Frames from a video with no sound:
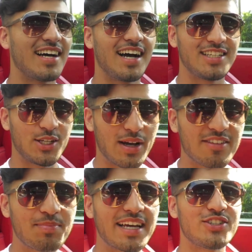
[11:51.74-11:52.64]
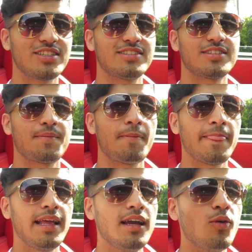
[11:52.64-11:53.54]
I do have patience.
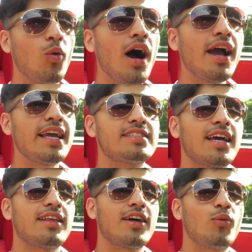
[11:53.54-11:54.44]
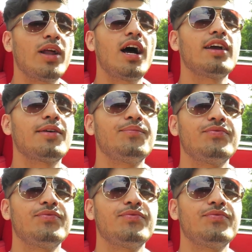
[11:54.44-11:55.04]
Why is you it that when I